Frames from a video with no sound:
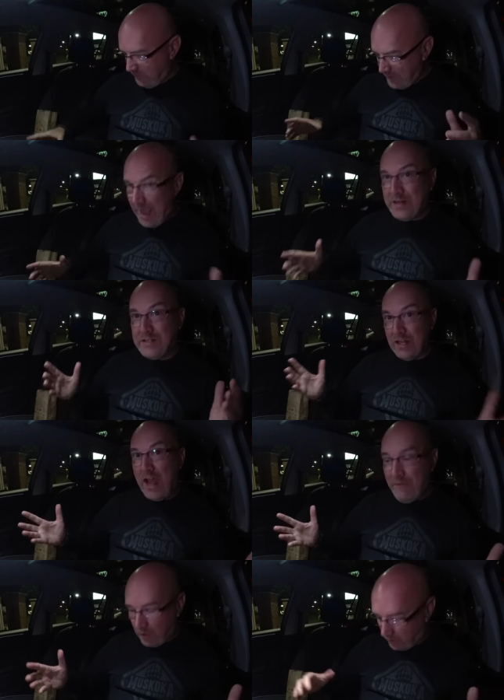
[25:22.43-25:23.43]
next
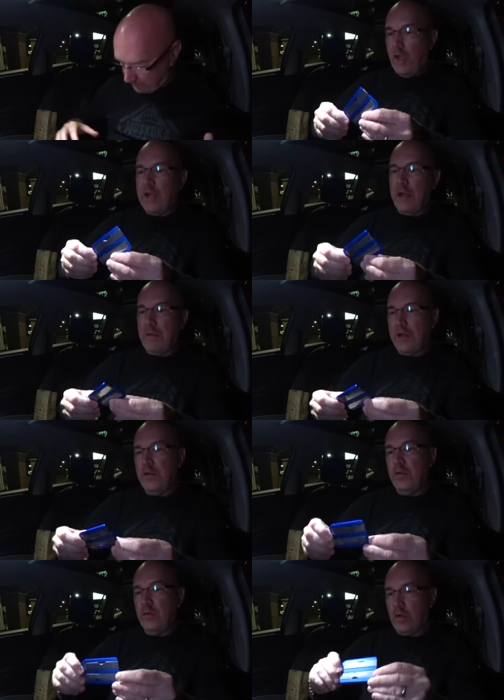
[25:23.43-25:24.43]
level. I got my
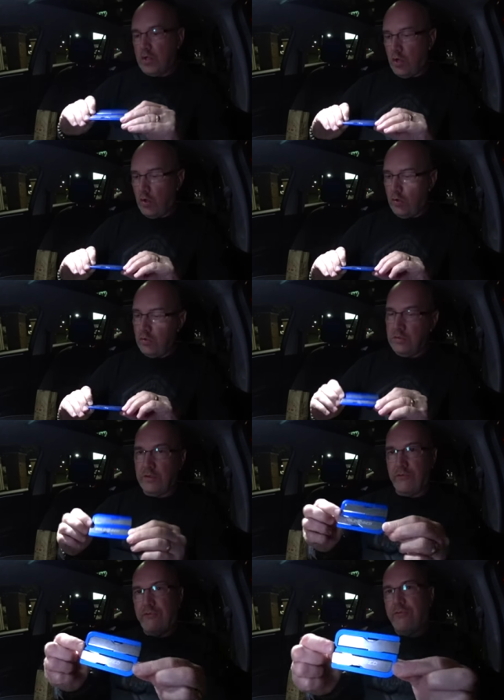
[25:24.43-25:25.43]
new
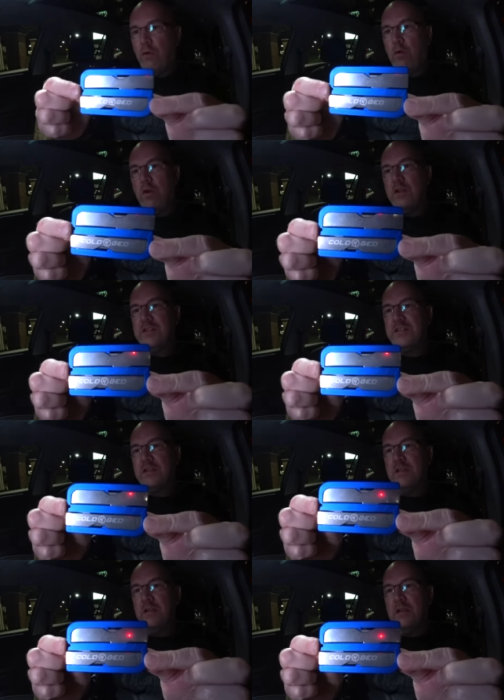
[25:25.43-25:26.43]
cold forged
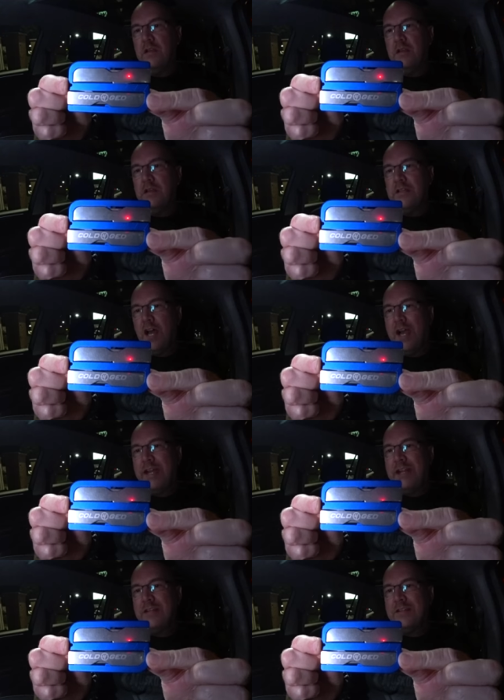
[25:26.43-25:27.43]

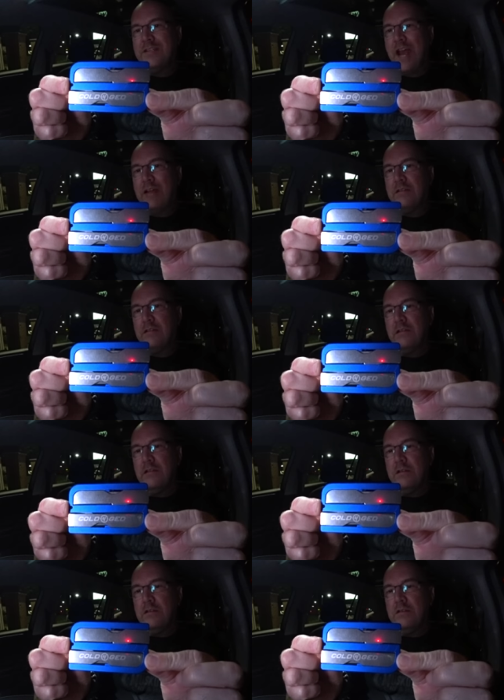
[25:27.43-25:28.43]
dining set
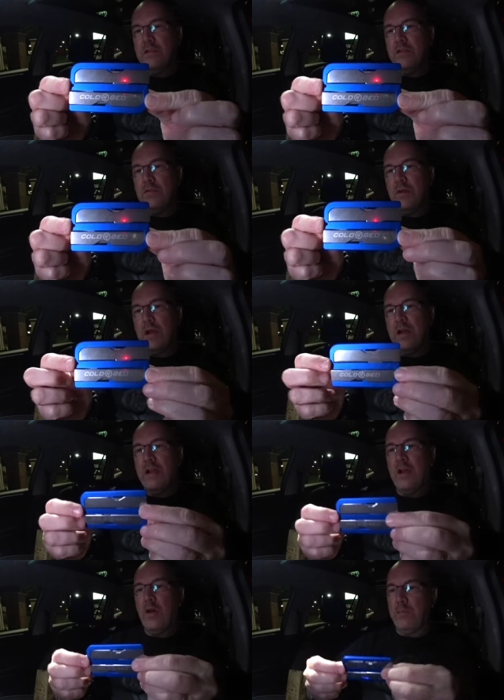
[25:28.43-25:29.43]
to uh,
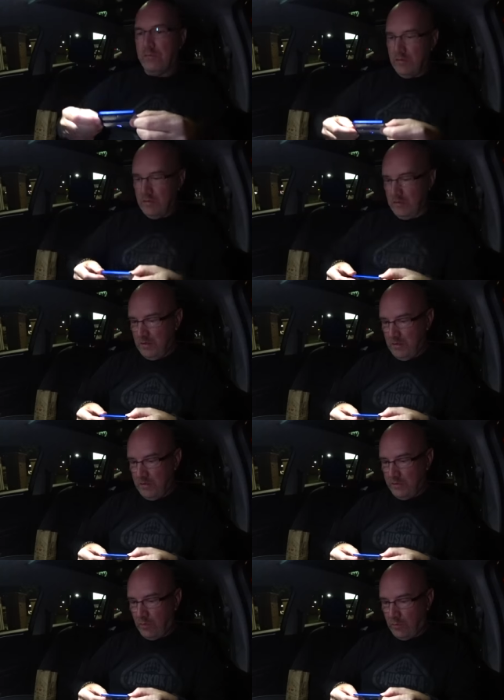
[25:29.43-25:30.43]
help
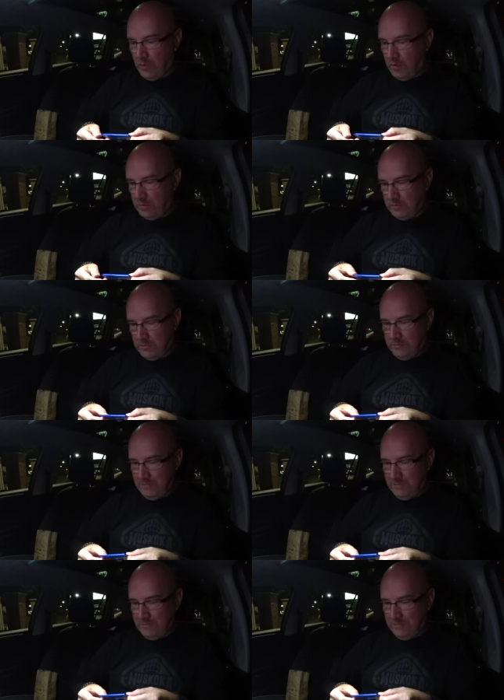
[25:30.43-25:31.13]
the world